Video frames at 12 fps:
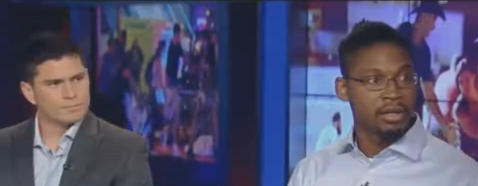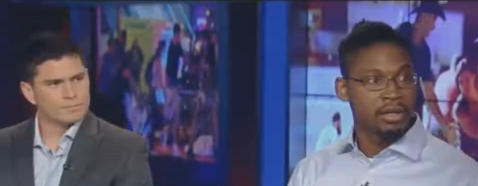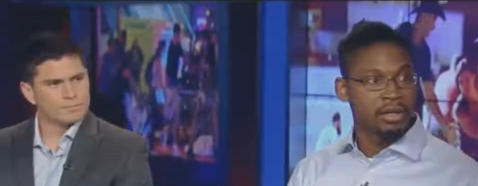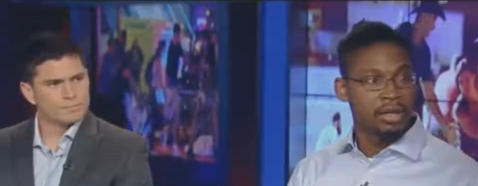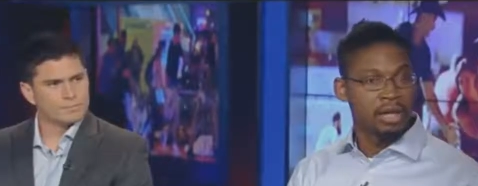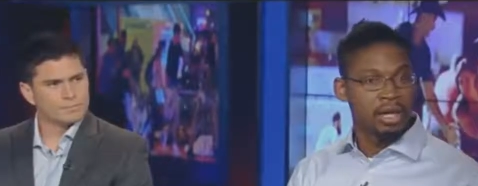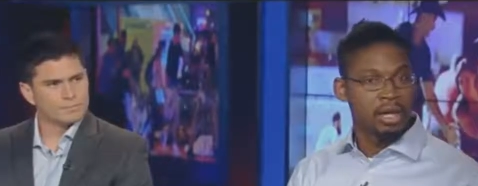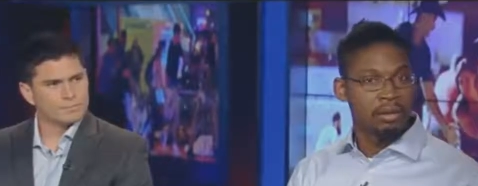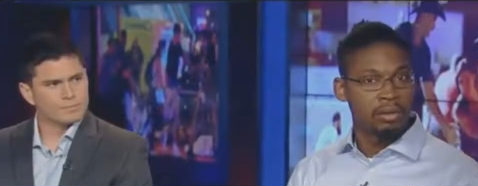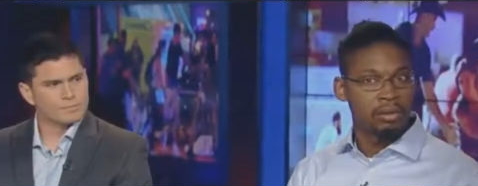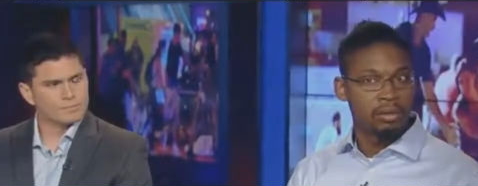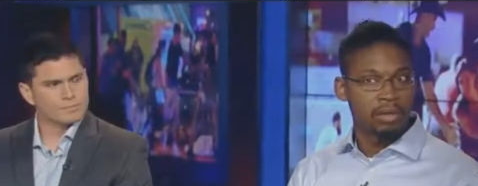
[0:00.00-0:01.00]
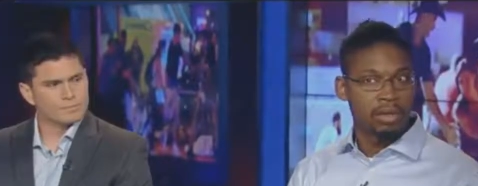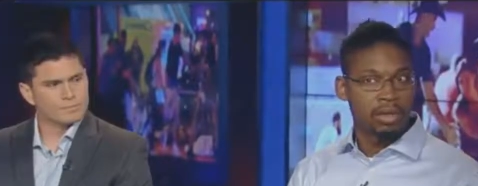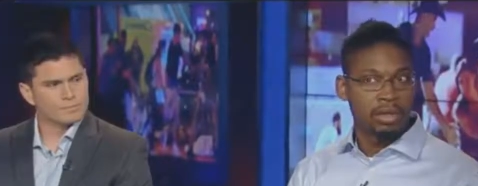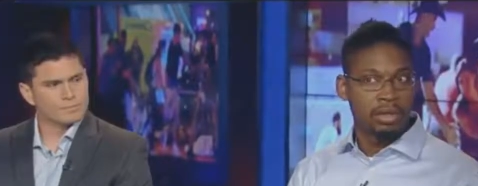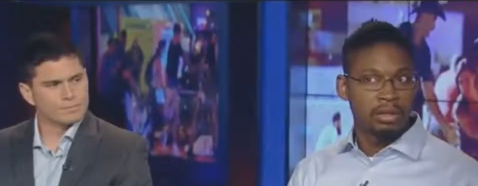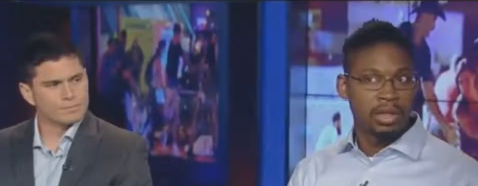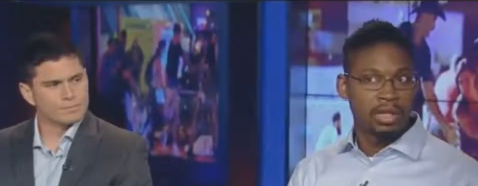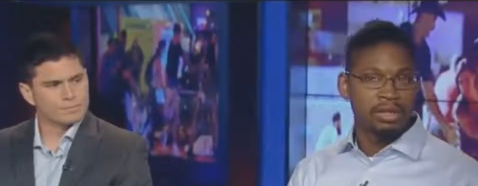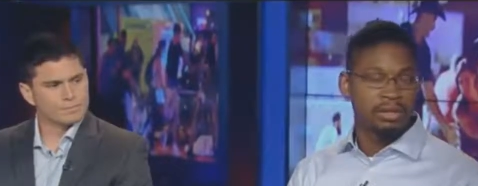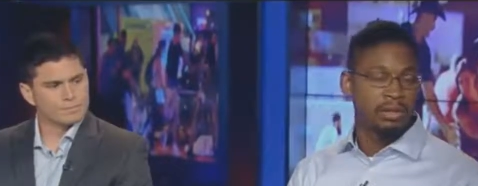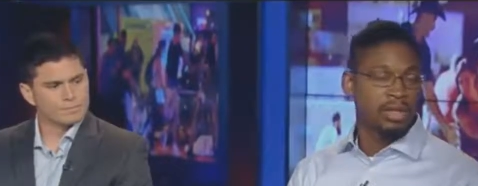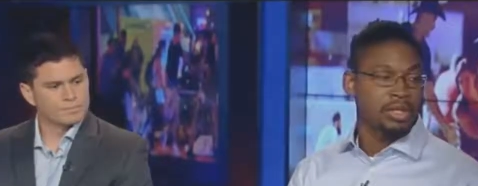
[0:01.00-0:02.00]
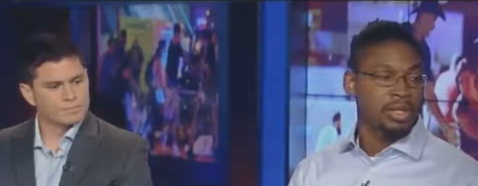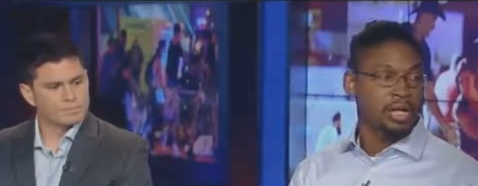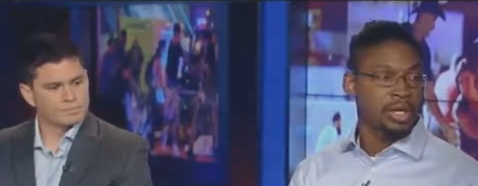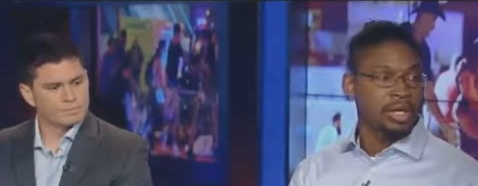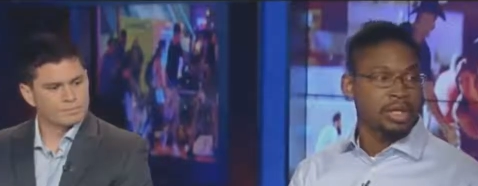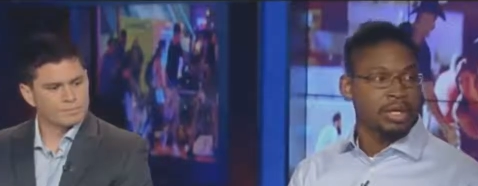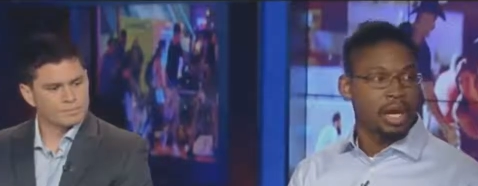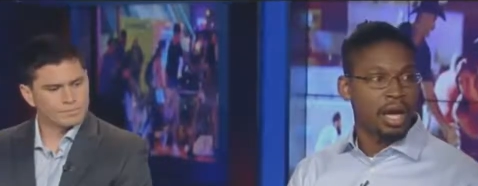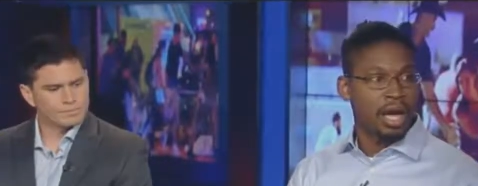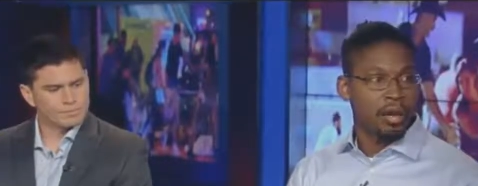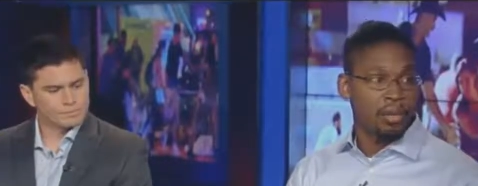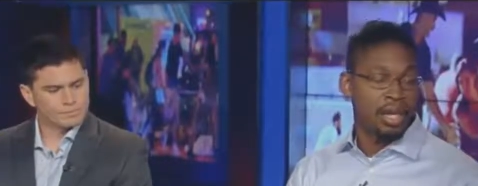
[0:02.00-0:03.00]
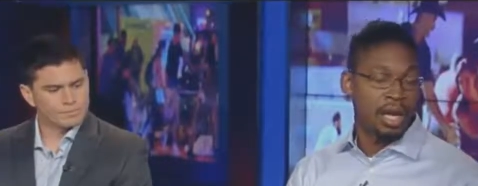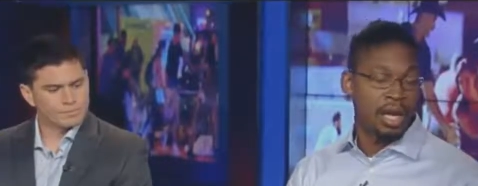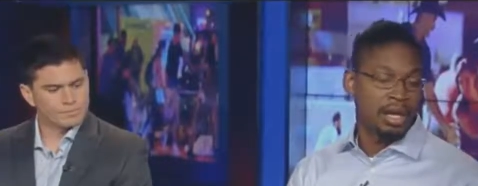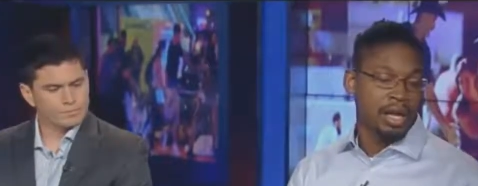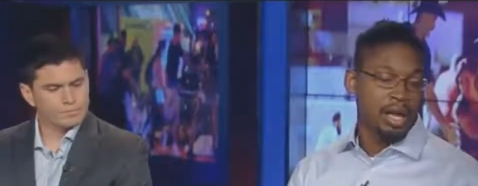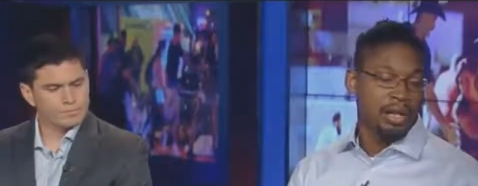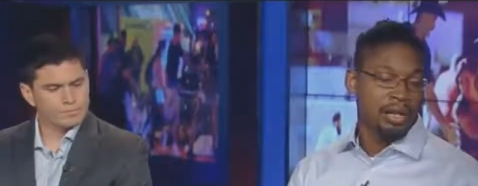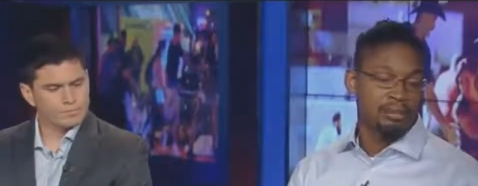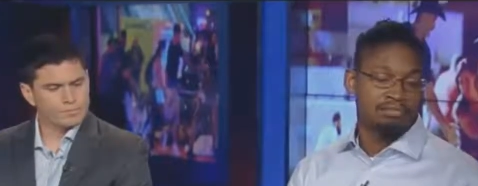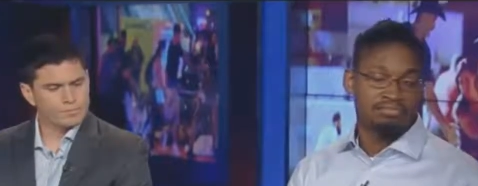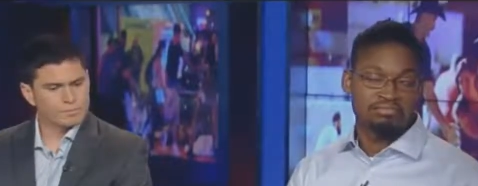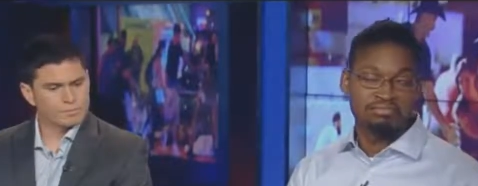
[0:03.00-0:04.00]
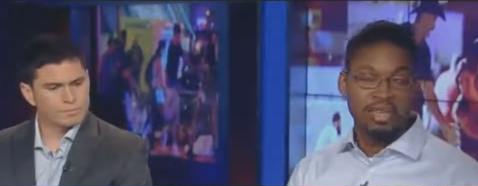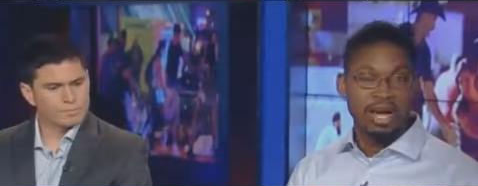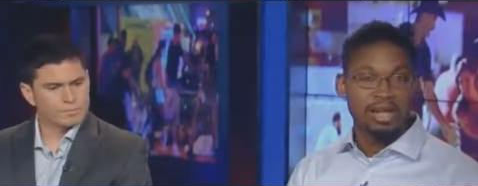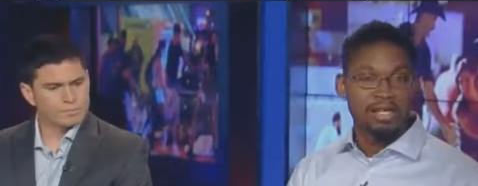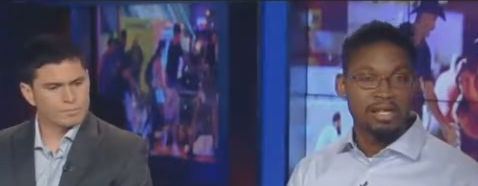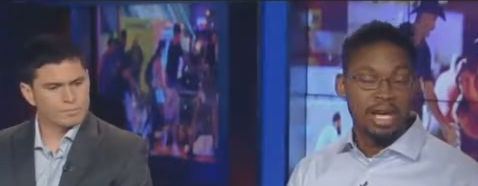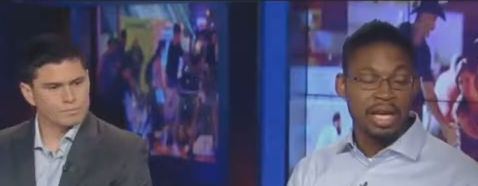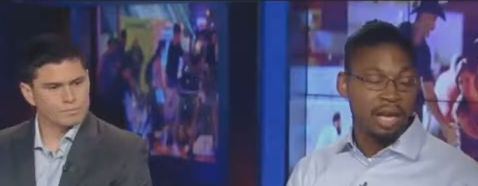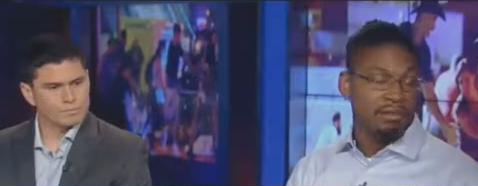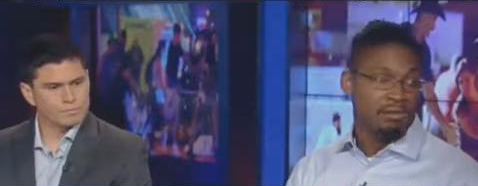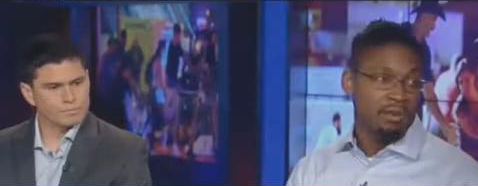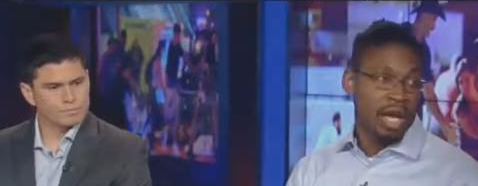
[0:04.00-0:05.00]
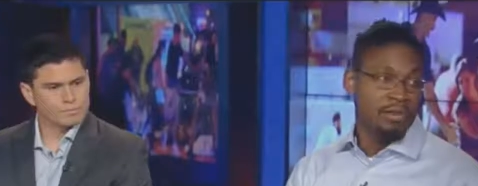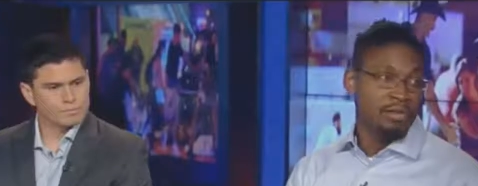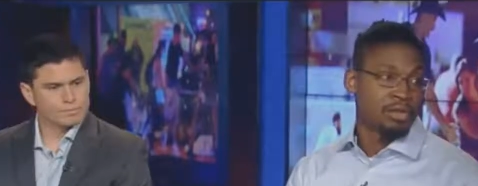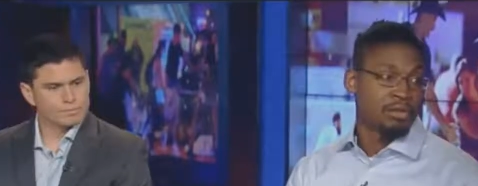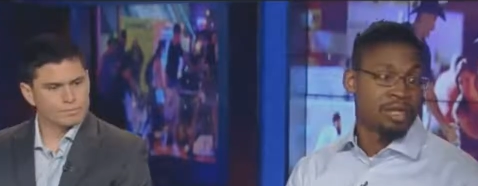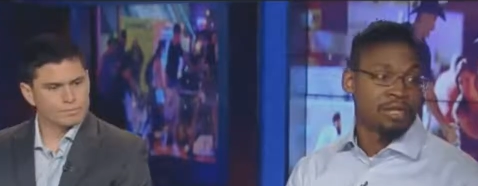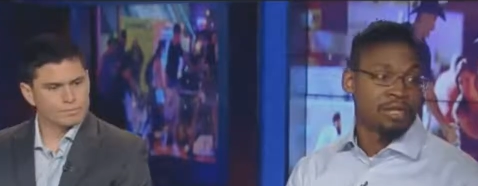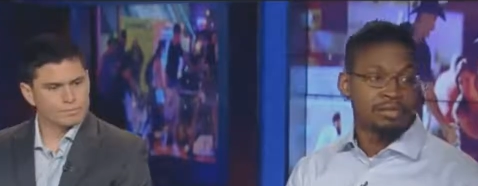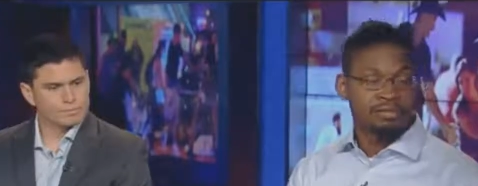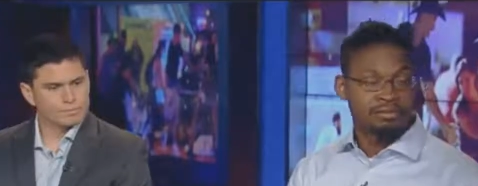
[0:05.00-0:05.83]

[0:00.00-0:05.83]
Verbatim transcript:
Speaker 1: Wow. Um, that's the one thing, and I, I mean, I, you honestly, I have, I have a new brother.